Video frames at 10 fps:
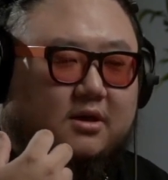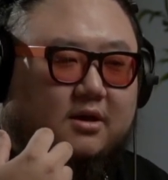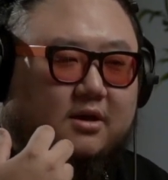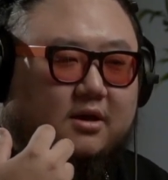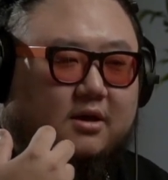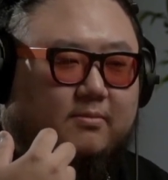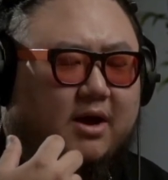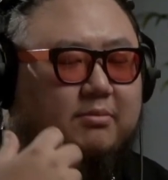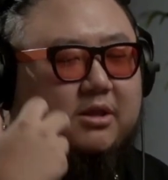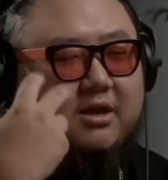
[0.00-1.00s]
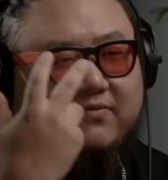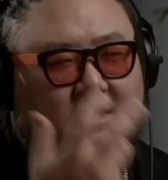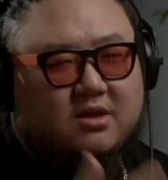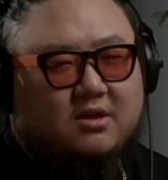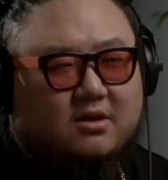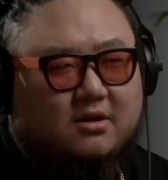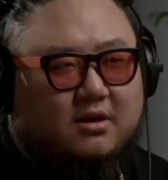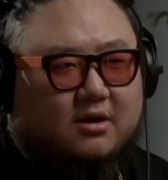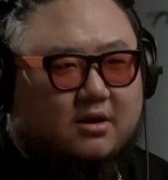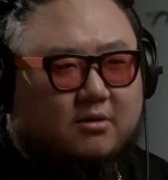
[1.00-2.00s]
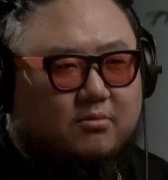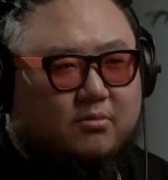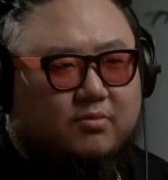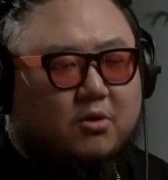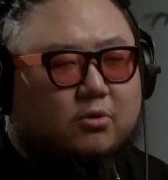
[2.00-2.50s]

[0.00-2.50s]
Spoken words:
I believe their